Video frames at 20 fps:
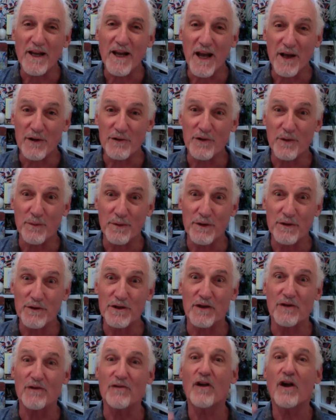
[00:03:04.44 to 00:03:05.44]
great
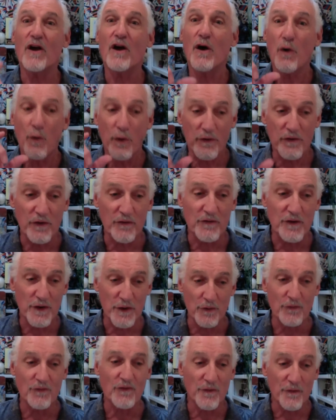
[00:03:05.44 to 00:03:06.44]
contributions was his
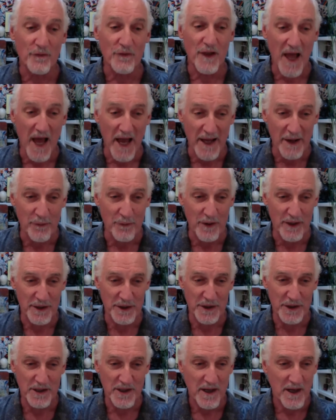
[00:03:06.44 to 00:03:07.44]
use of
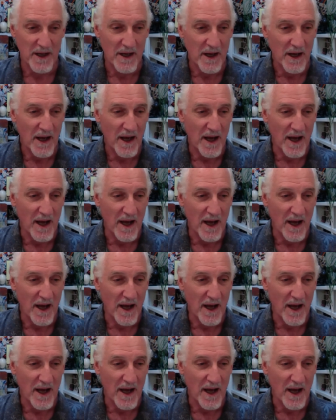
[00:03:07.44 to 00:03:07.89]
language.